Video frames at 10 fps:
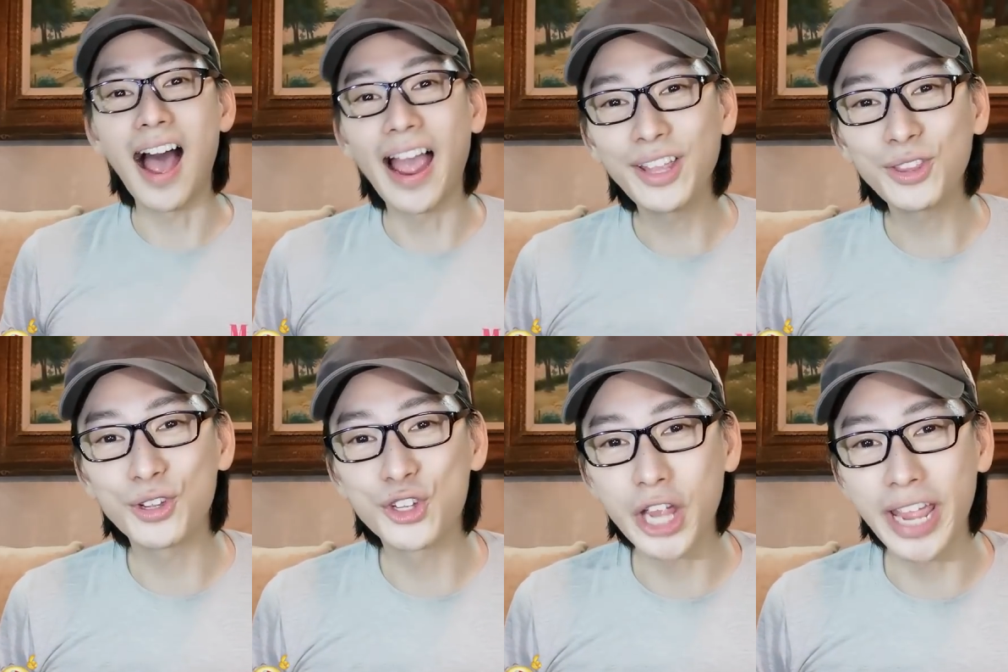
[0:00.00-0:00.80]
Hi
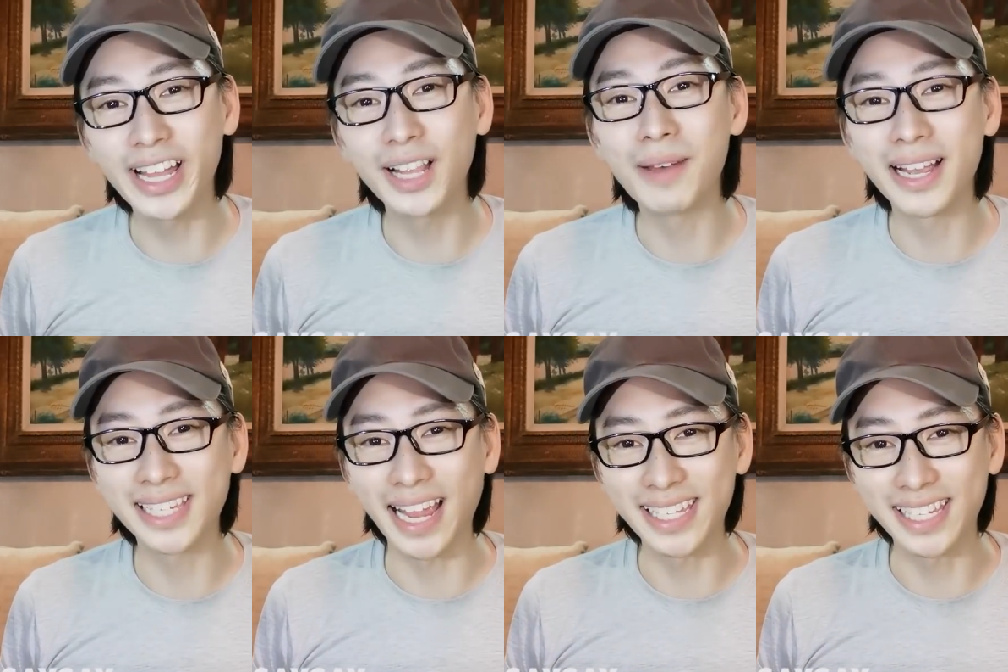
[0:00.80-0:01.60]
to JL
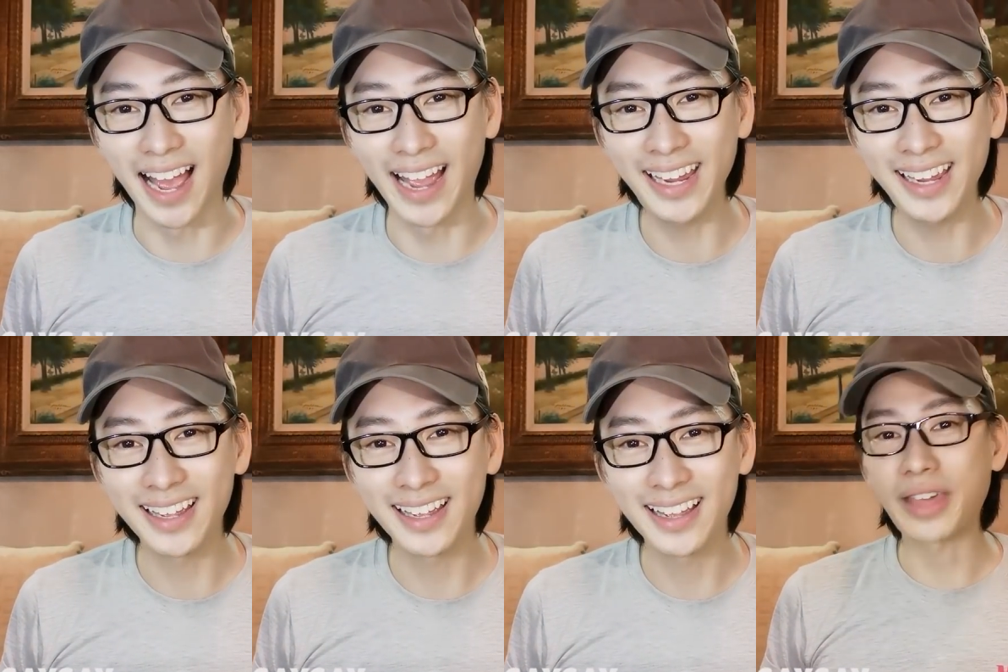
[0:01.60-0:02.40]

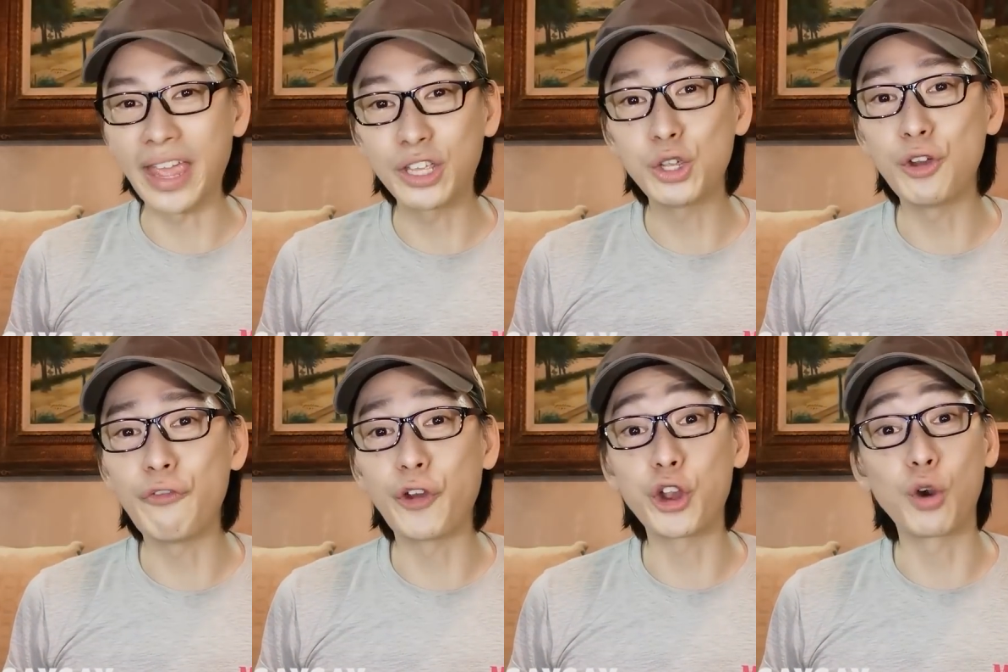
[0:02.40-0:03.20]
Magsaysay. Thank
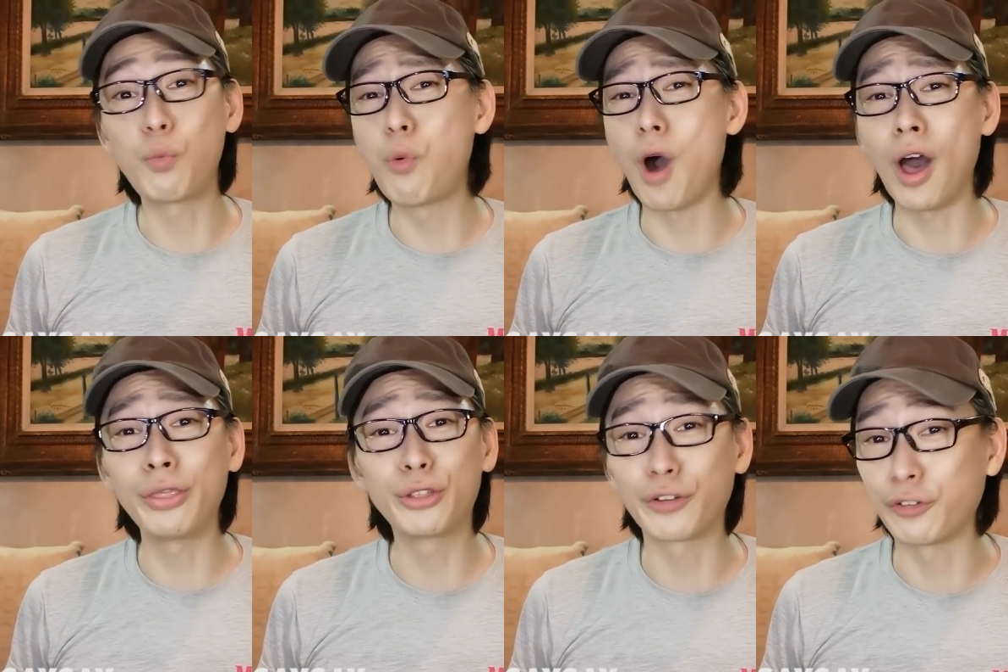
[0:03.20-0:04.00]
you for your
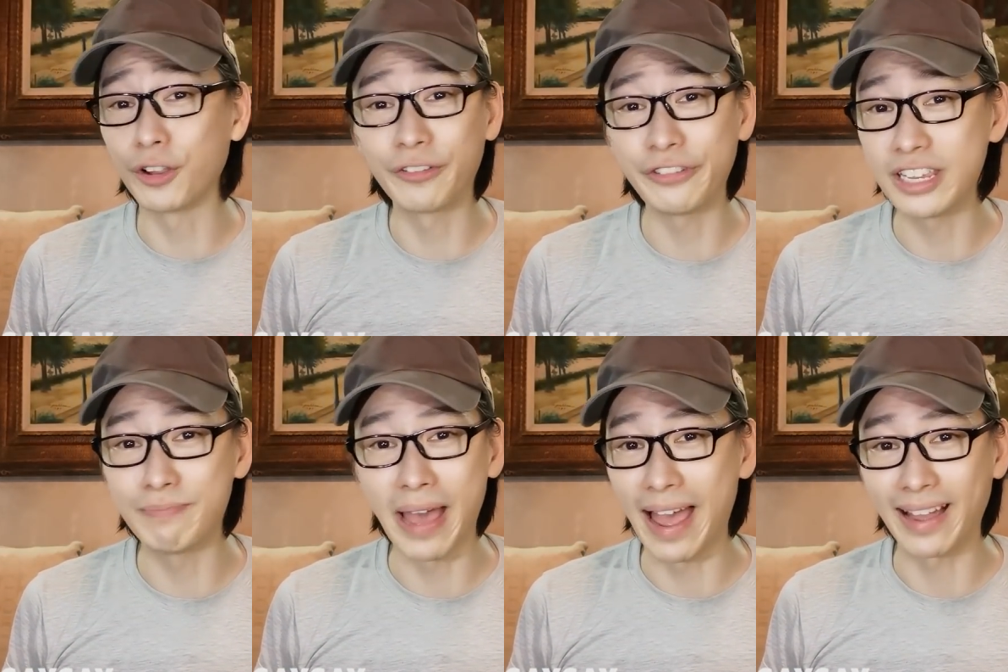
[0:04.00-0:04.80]
wonderful
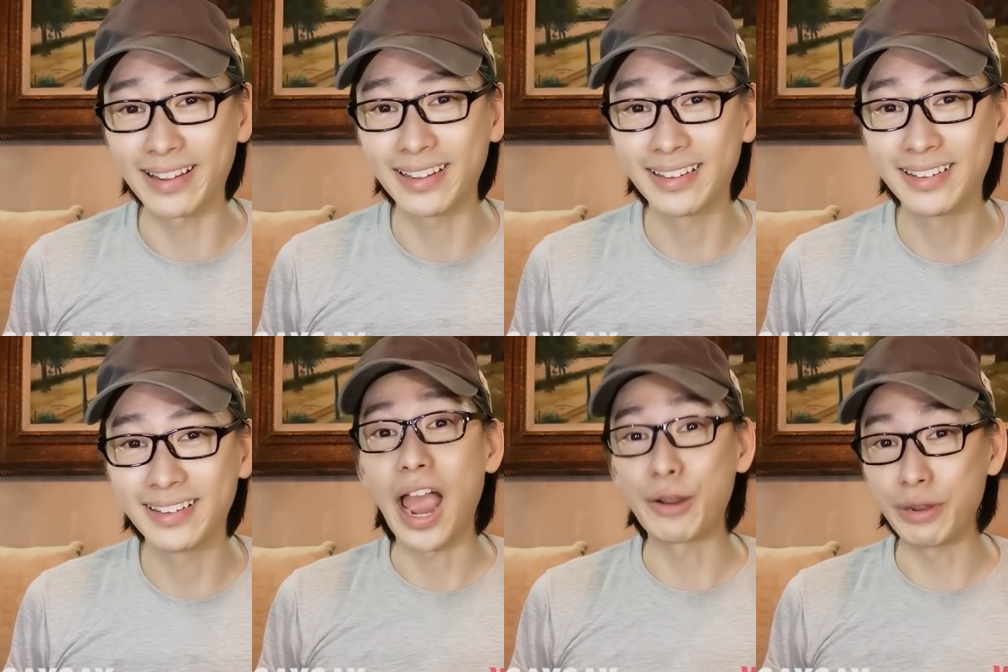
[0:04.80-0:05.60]
feedback.
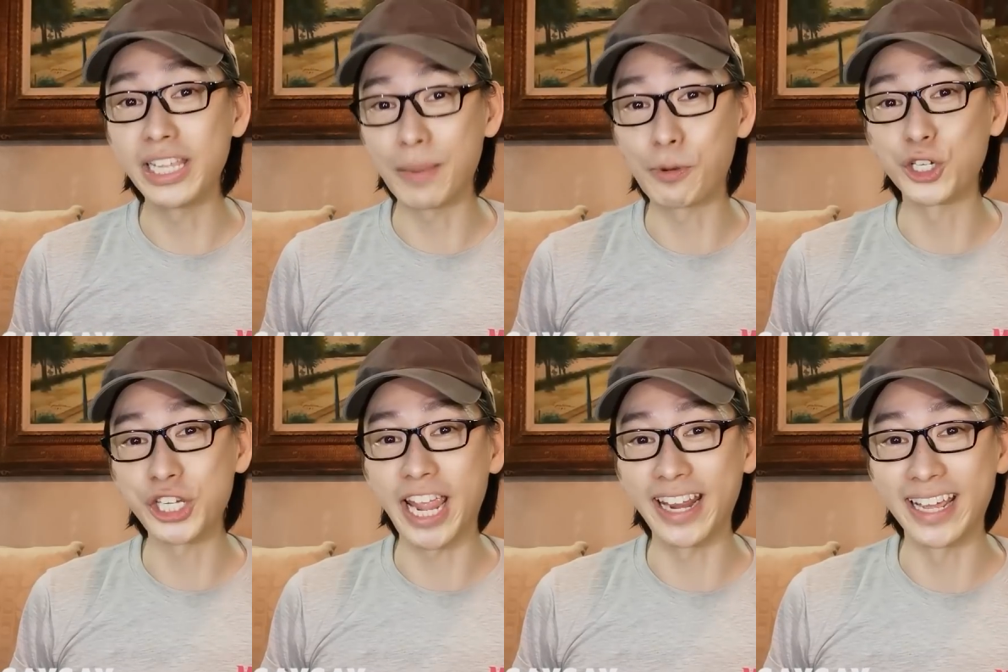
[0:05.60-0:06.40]
I really
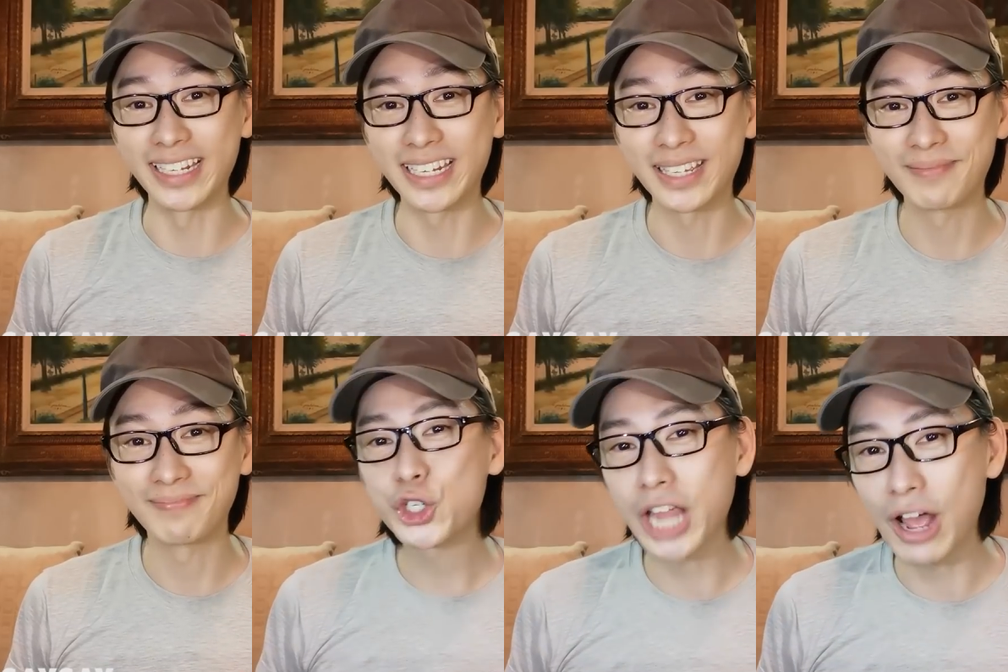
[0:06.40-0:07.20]
appreciate it.
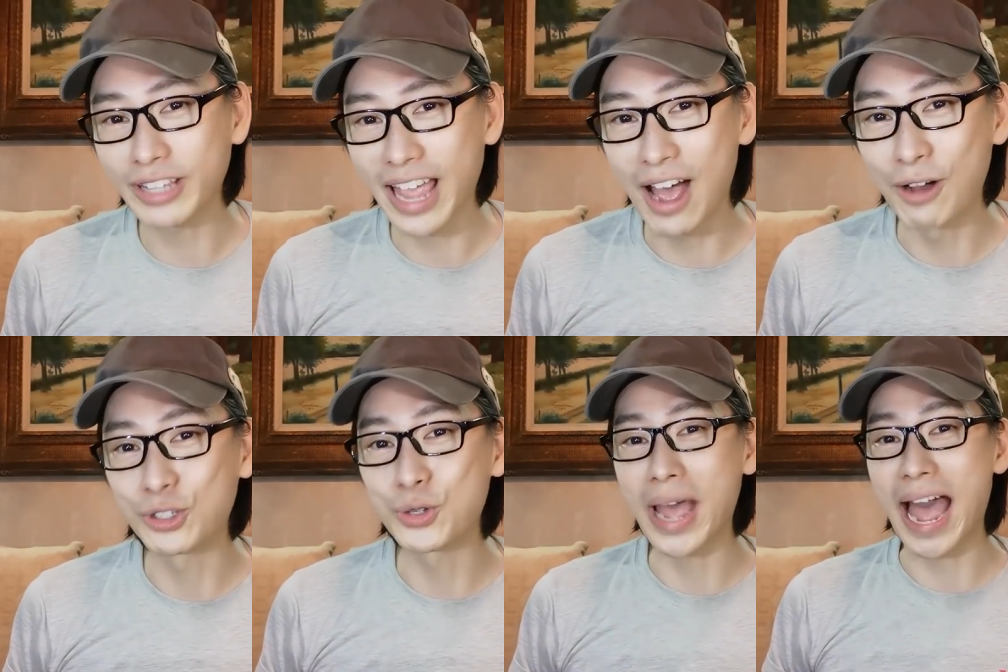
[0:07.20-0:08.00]
Shout
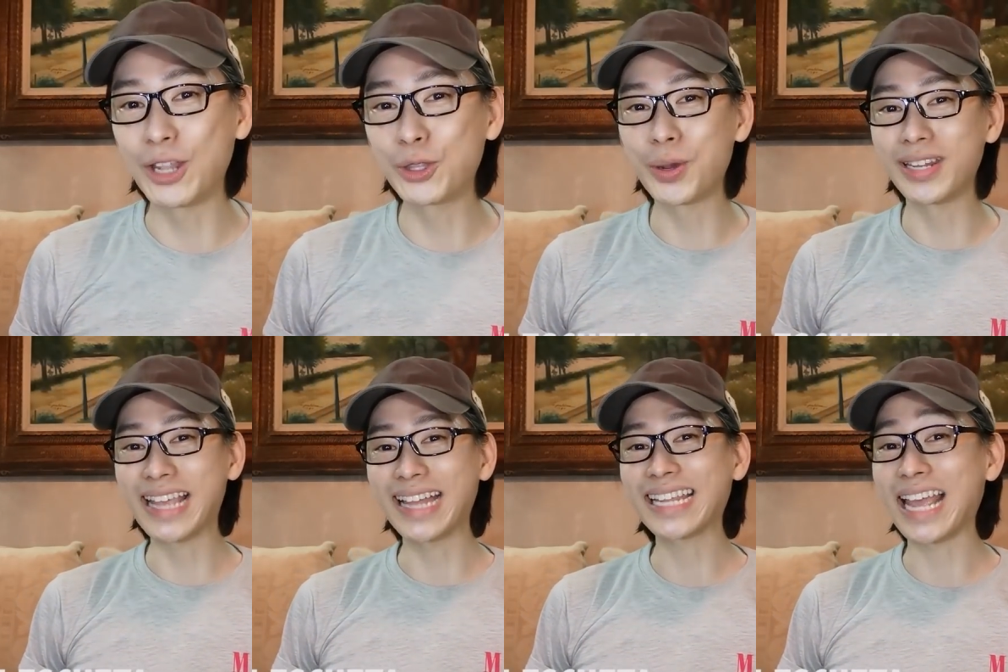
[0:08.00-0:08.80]
out to
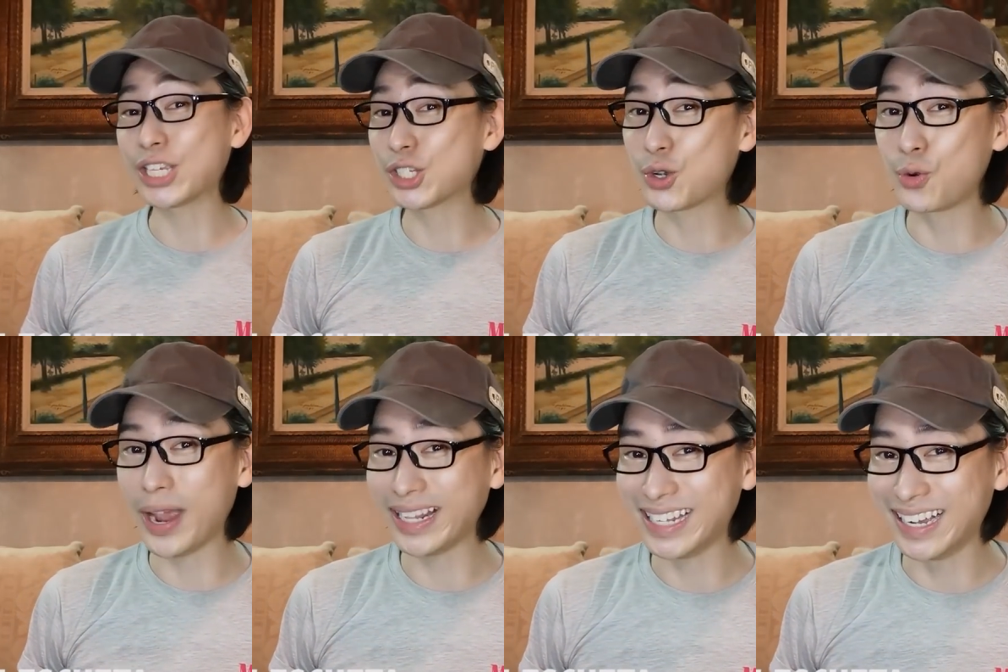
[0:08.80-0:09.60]
Antoinette
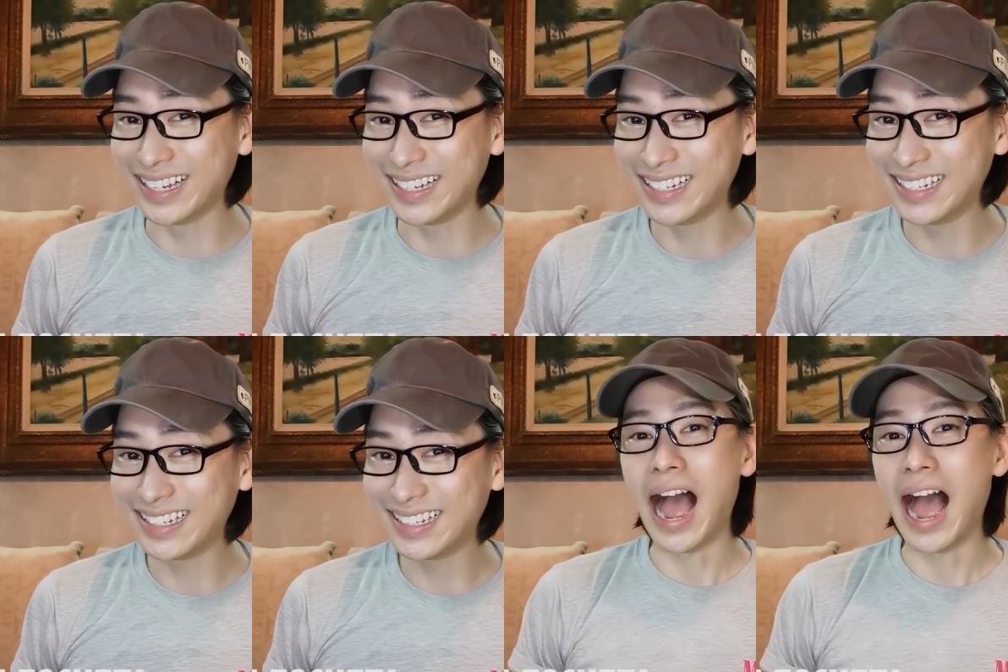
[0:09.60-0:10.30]
Escueta.